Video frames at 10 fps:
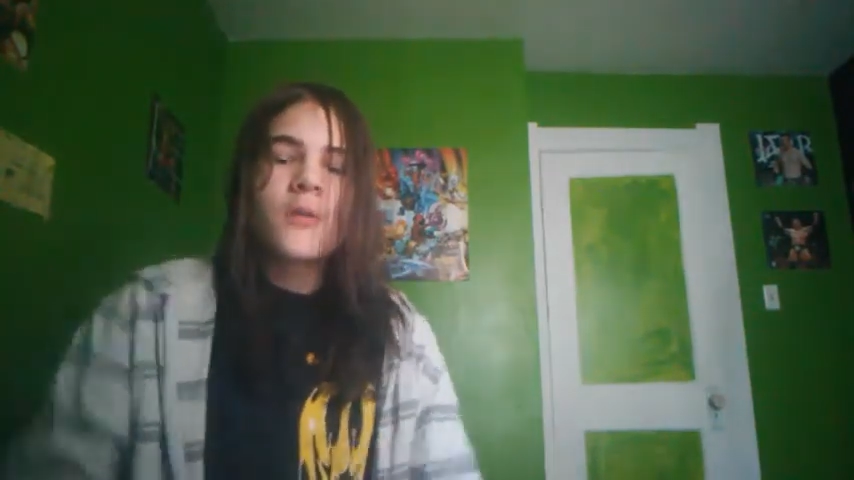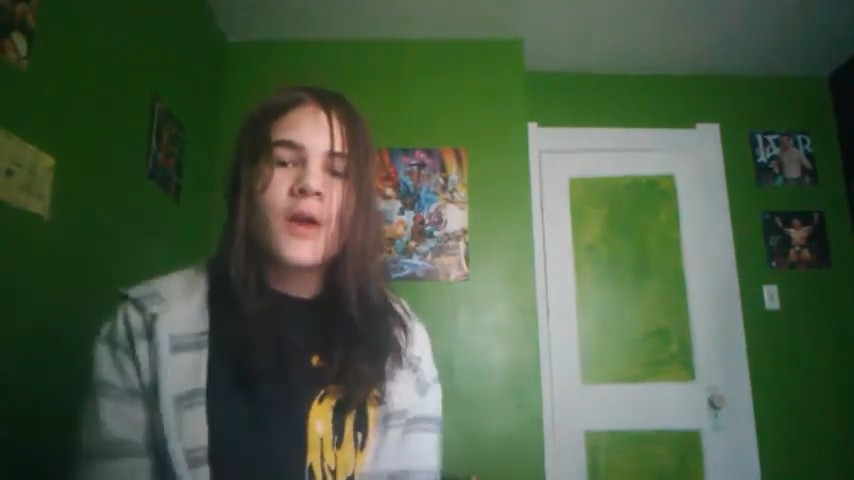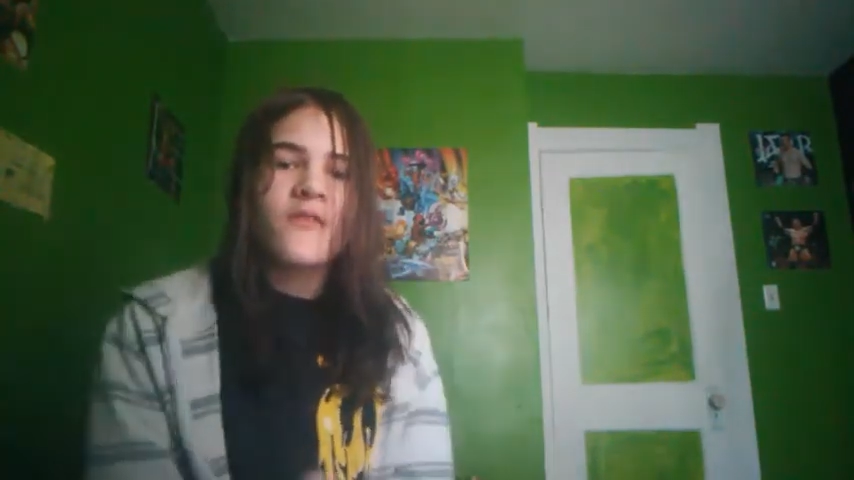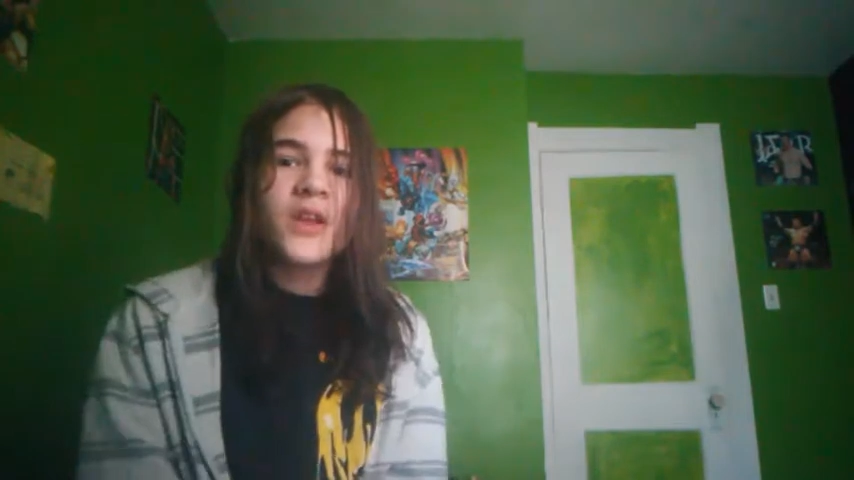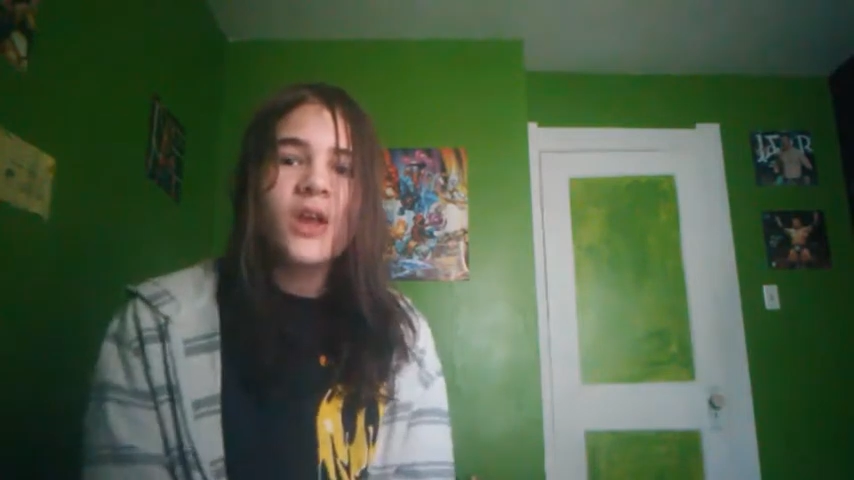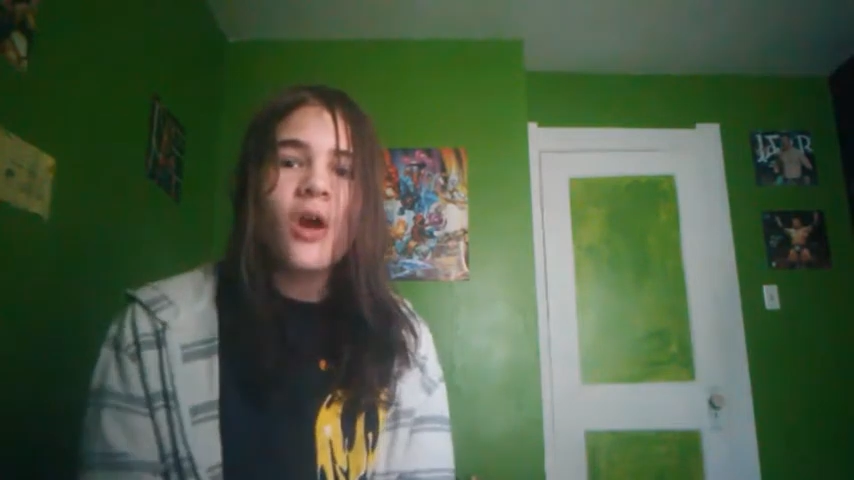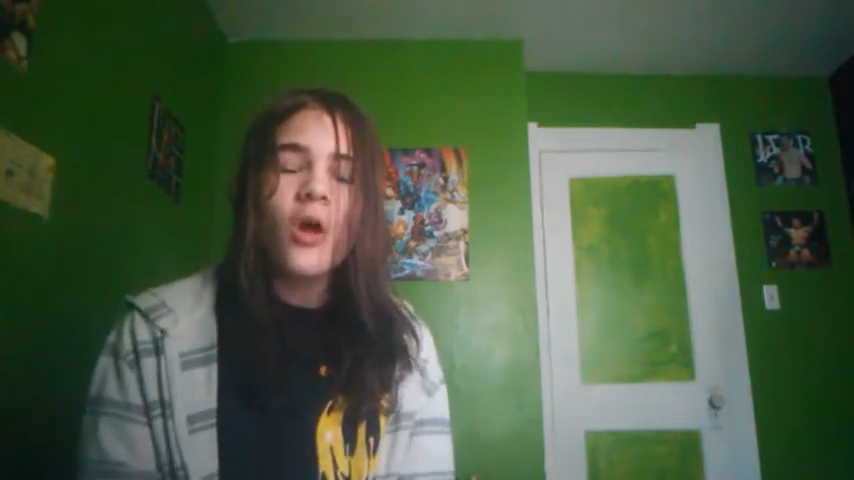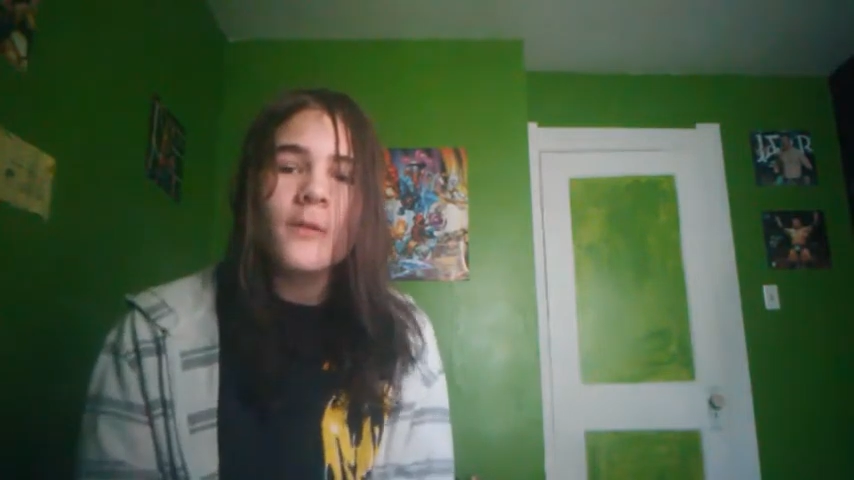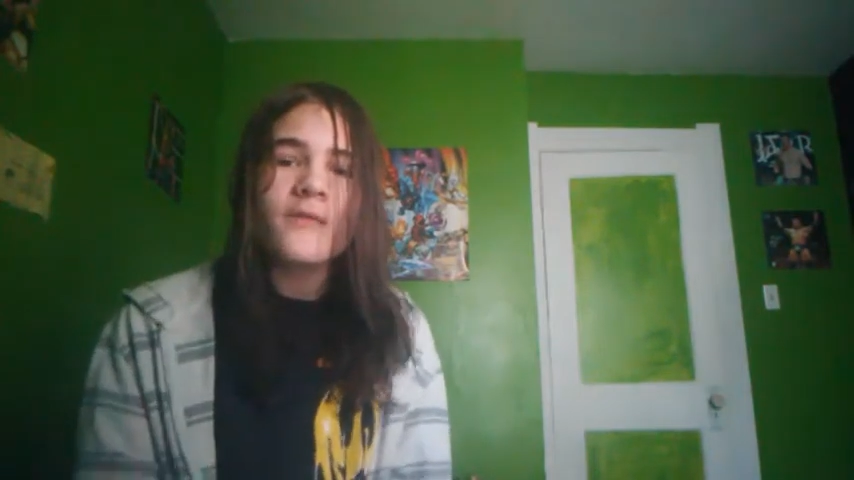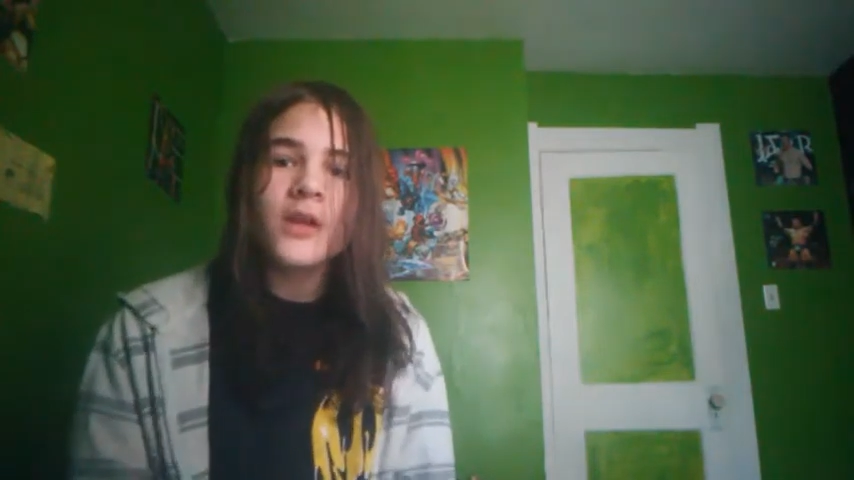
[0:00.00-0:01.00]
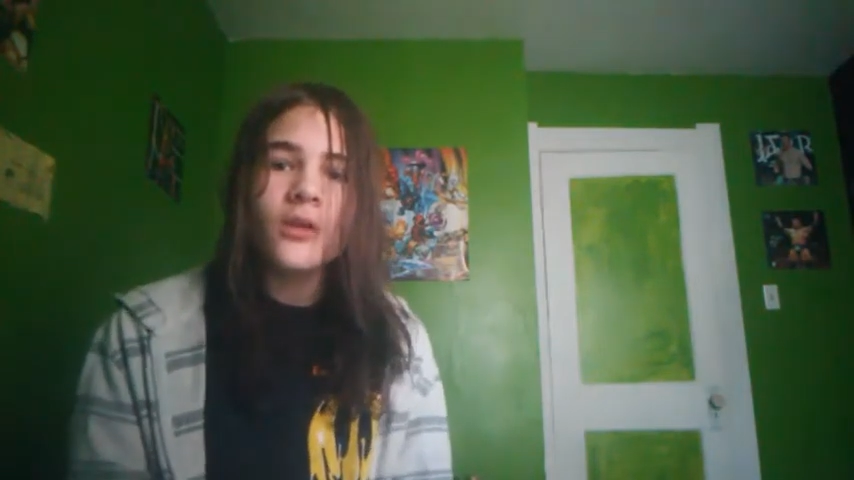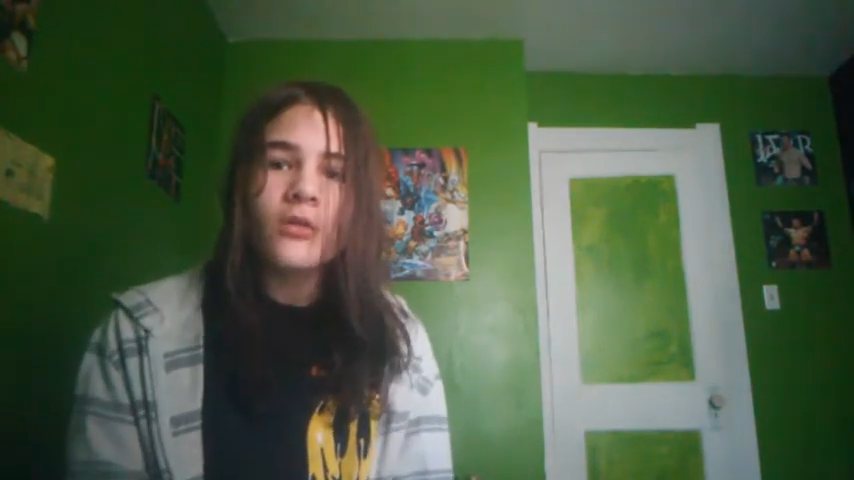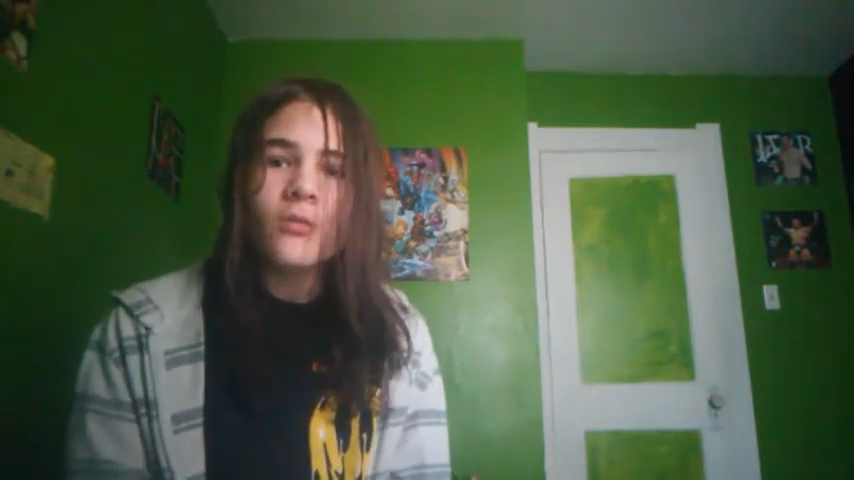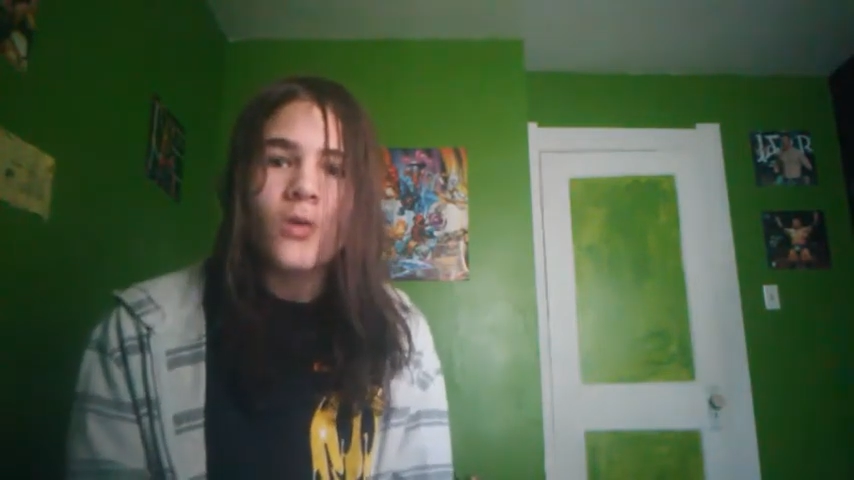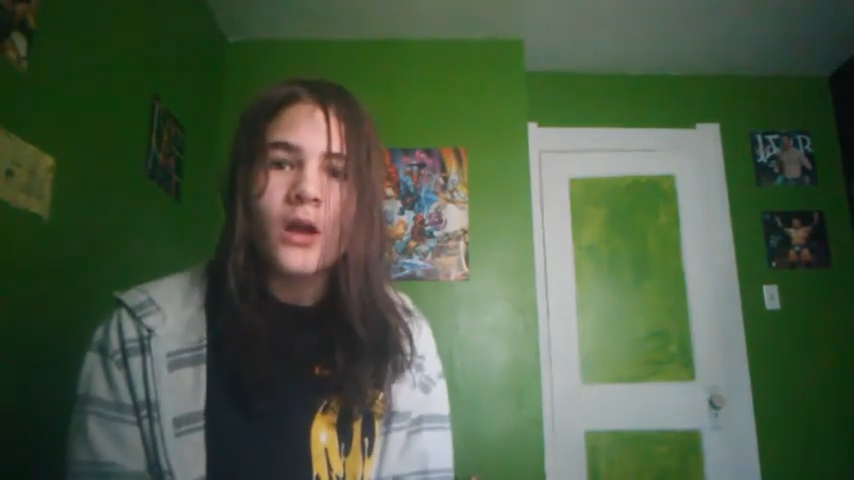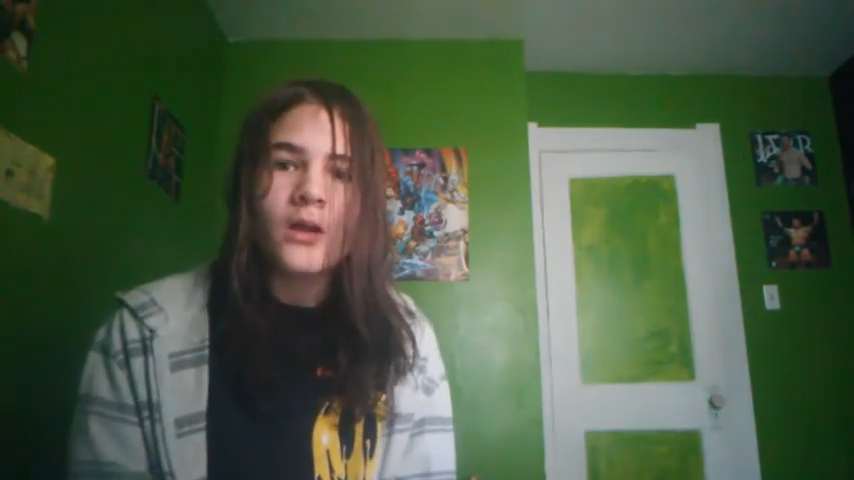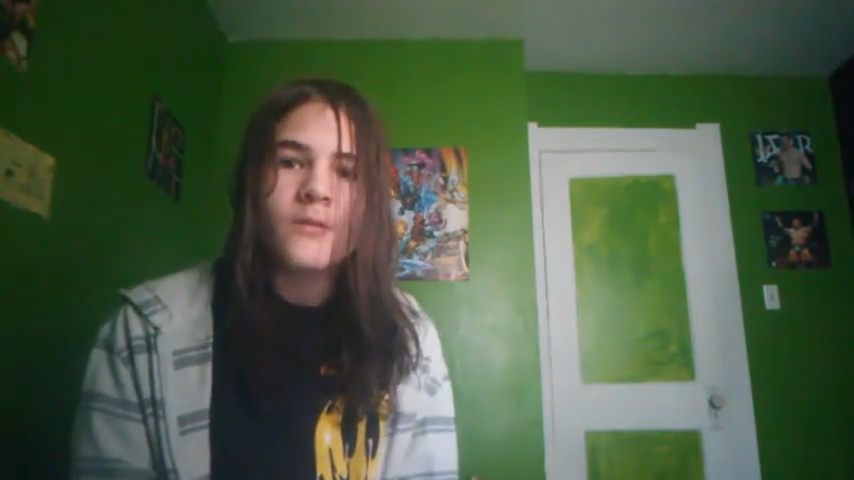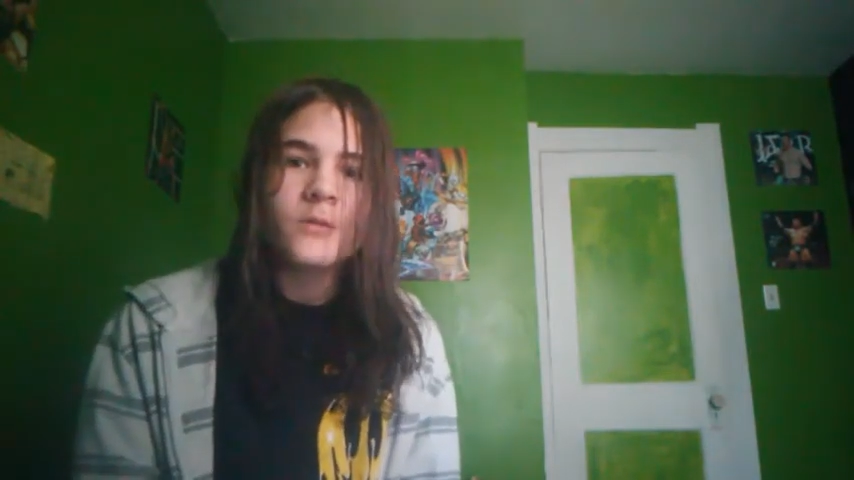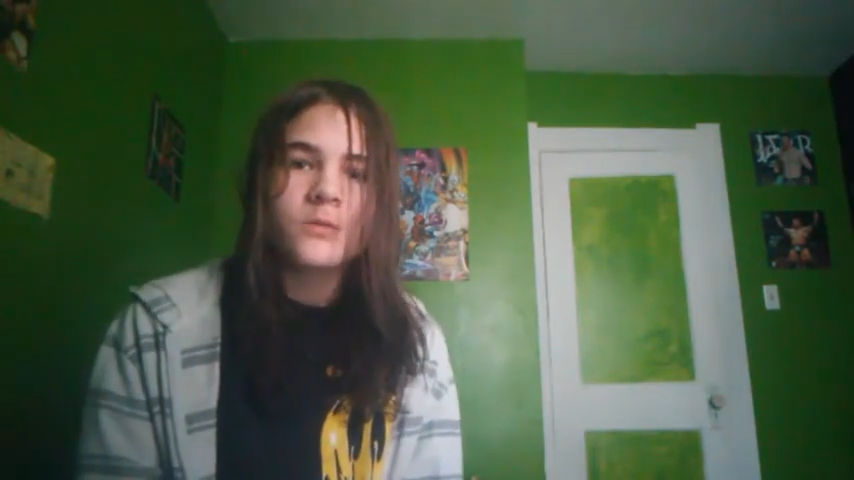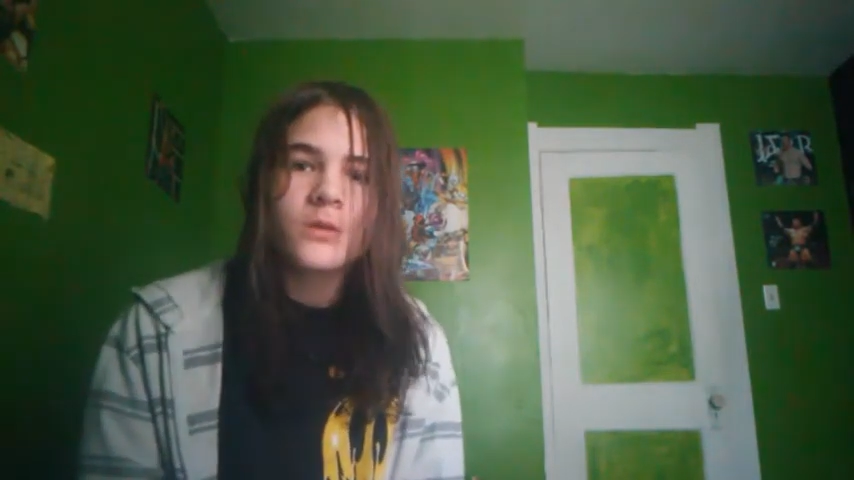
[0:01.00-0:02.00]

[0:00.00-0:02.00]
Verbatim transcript: my video, all my videos in one, I've,